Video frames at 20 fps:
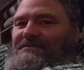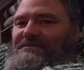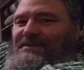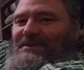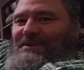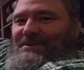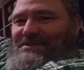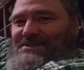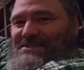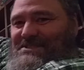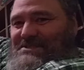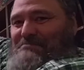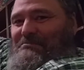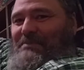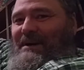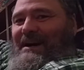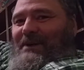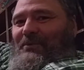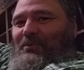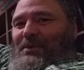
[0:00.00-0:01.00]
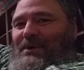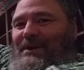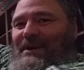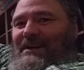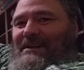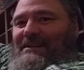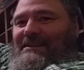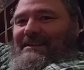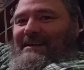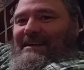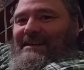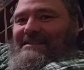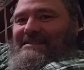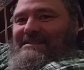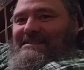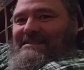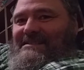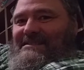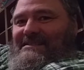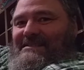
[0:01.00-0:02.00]
for a spot where it
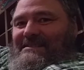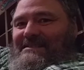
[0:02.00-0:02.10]
clicks.